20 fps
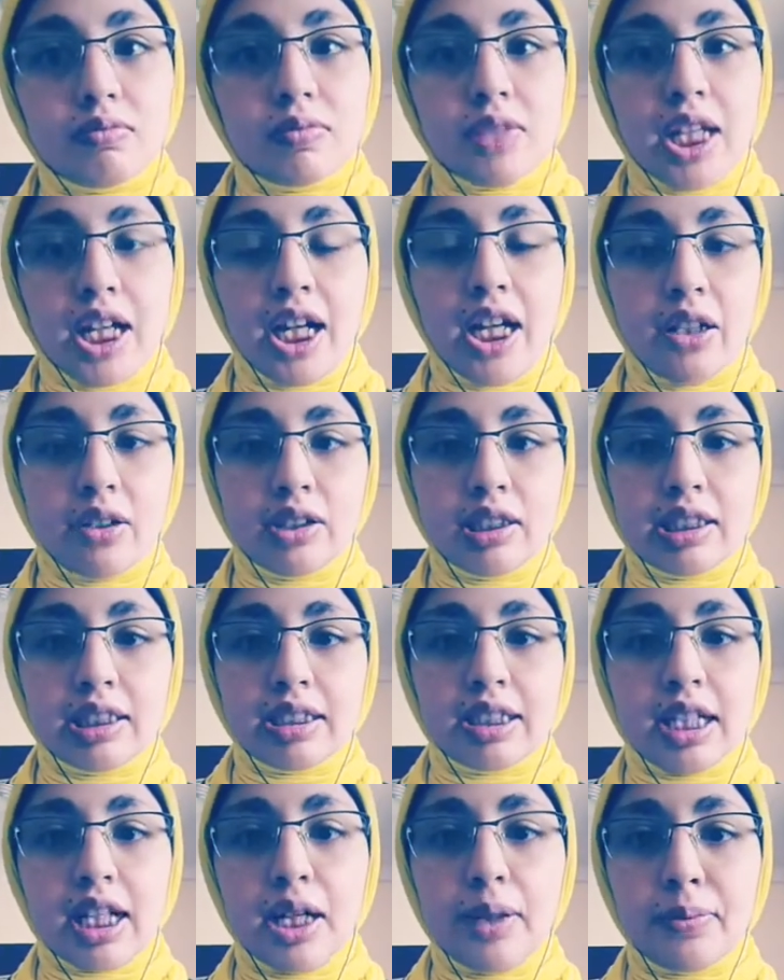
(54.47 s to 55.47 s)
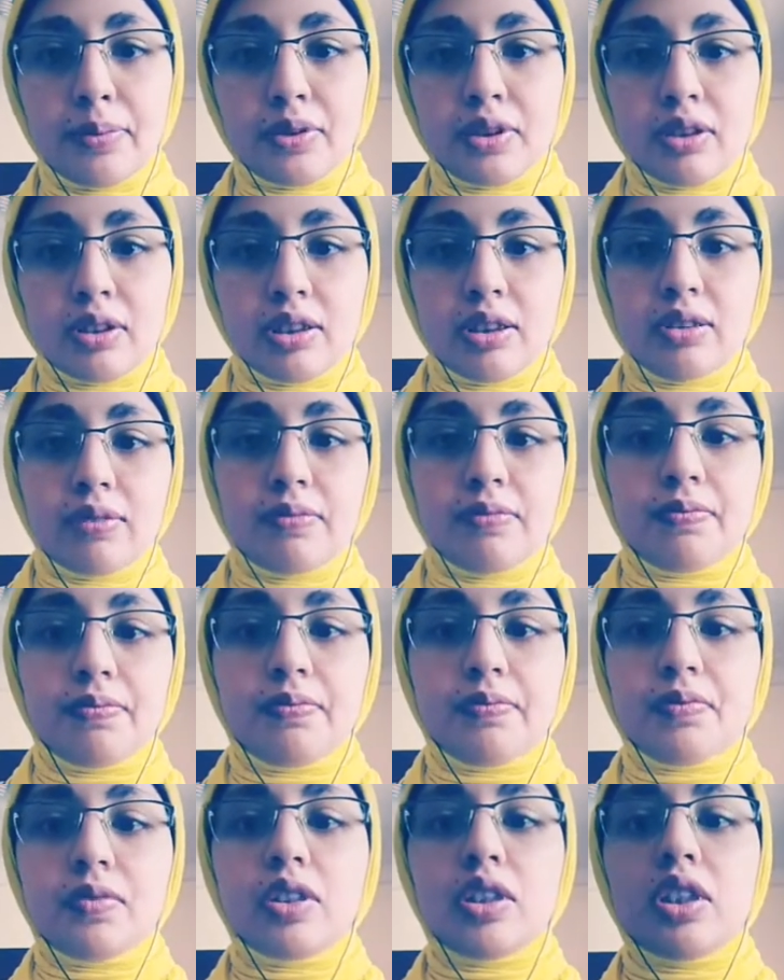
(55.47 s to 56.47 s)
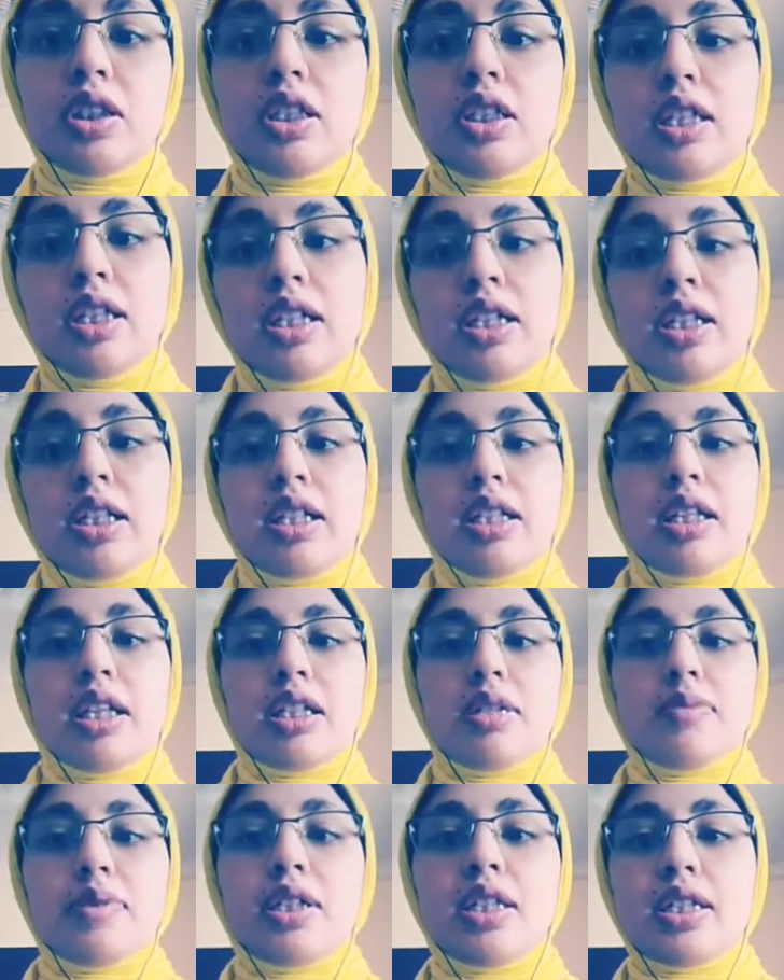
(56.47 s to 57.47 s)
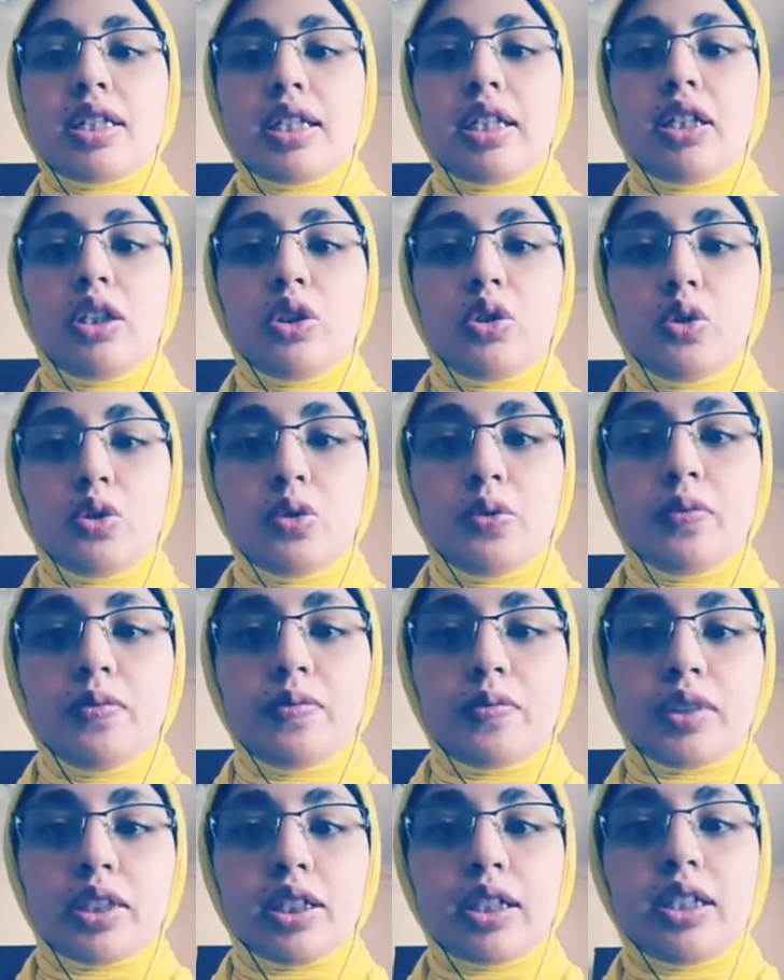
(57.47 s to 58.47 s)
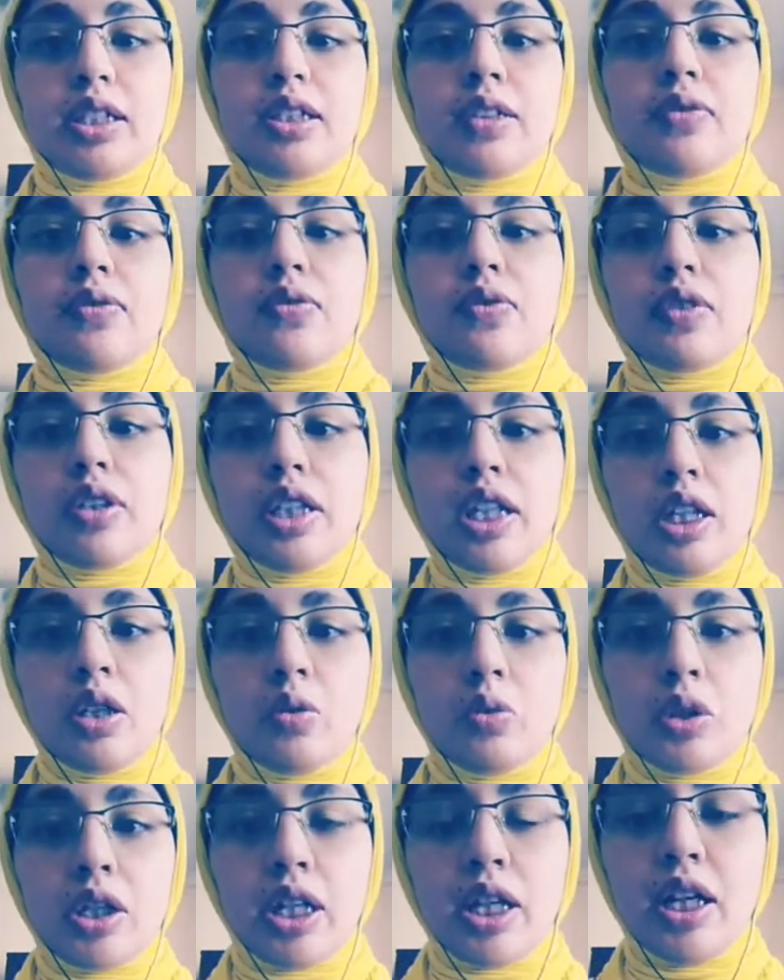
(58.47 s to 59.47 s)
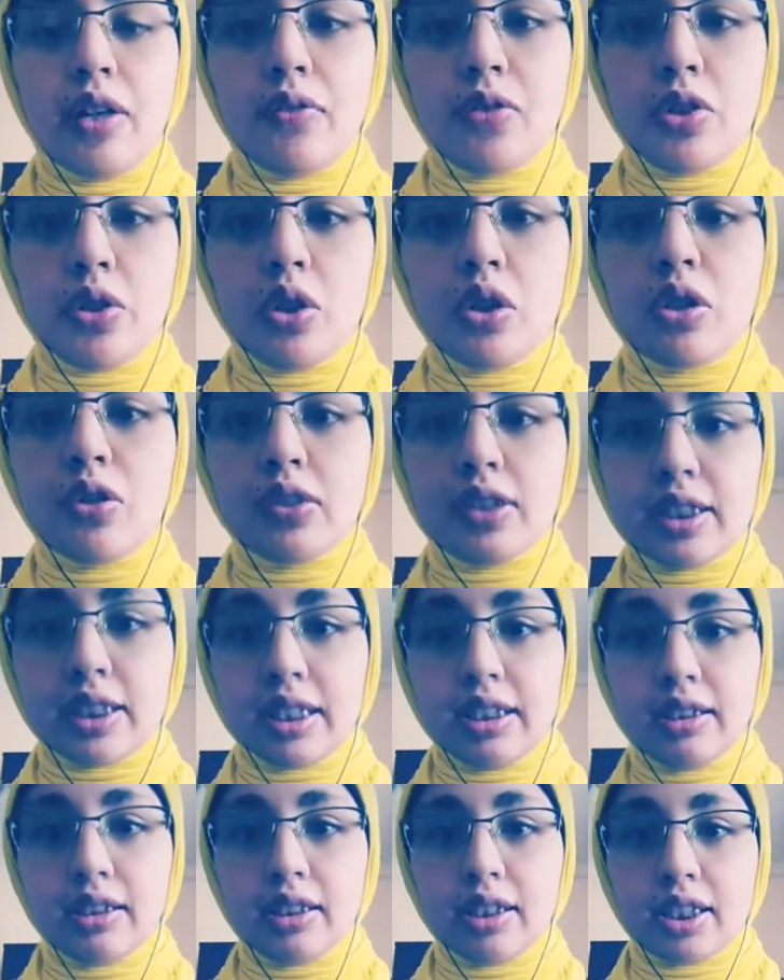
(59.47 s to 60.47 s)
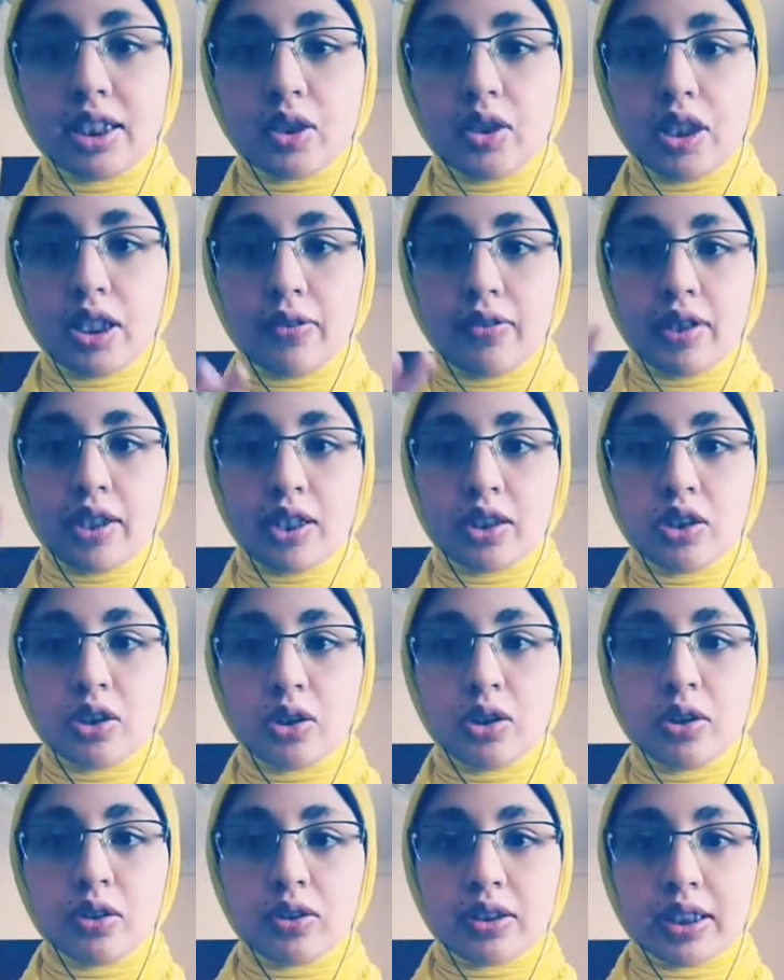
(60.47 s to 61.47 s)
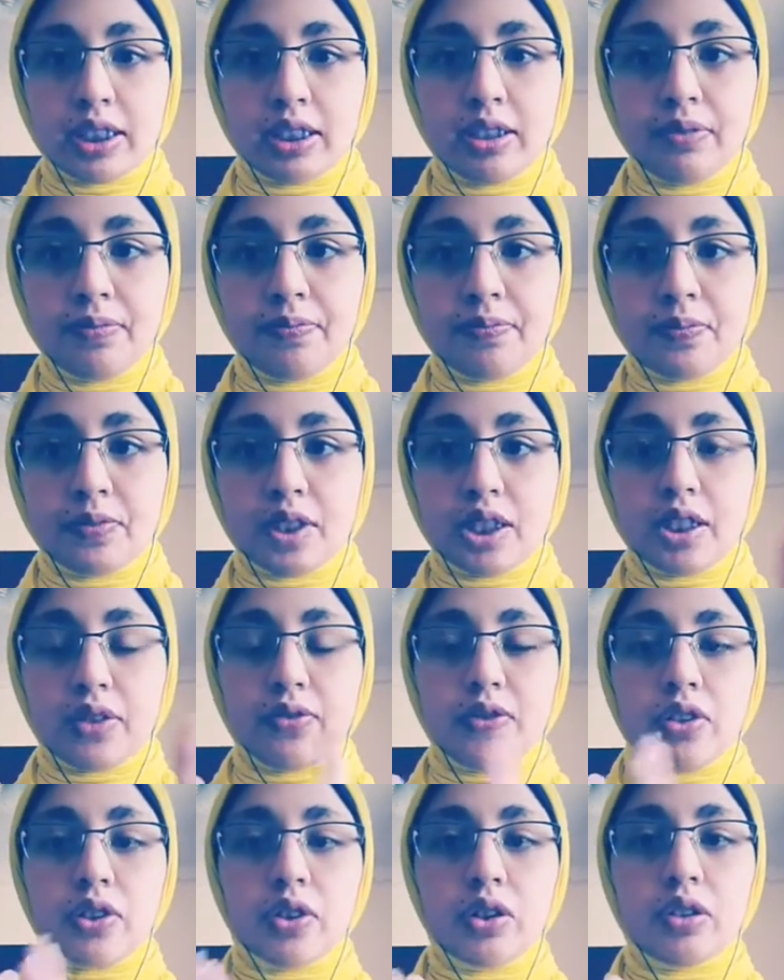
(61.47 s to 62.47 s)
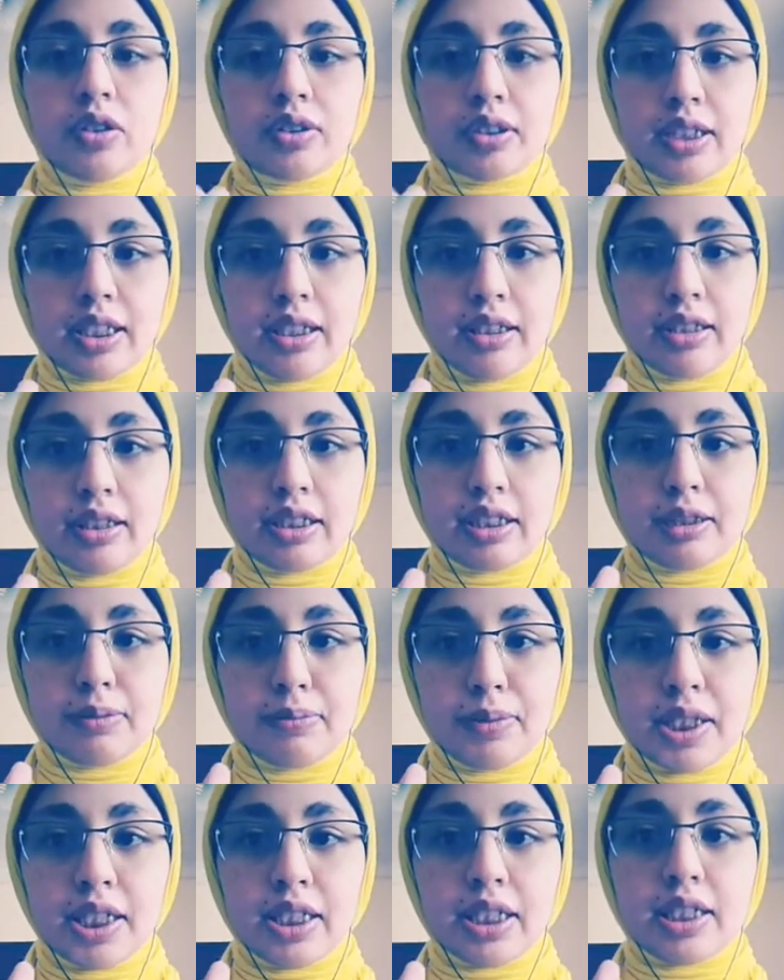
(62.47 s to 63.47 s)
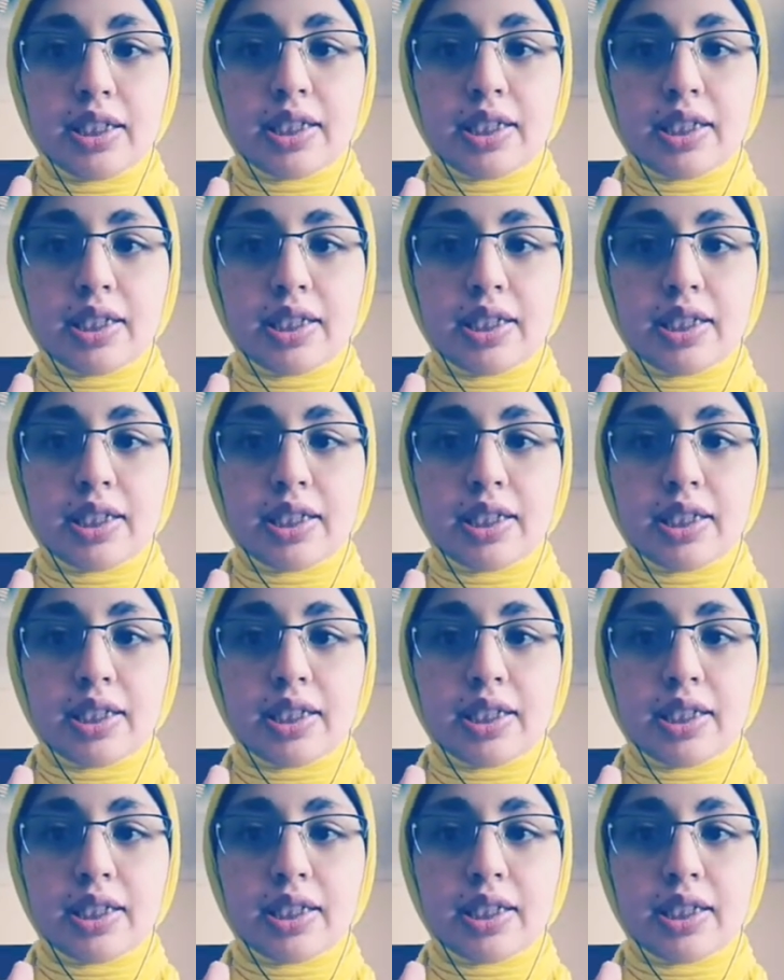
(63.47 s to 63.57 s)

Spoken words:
how this happened? Let me tell you. If now we have a nerve cell and you have another nerve cell, if a nerve cell is being